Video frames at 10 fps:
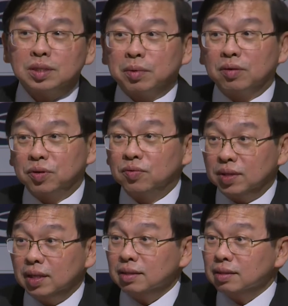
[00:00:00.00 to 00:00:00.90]
about
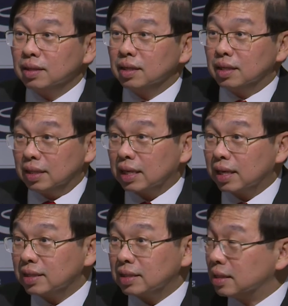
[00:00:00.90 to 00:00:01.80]
15 in a
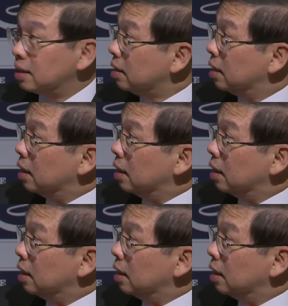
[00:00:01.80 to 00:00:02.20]
cluster,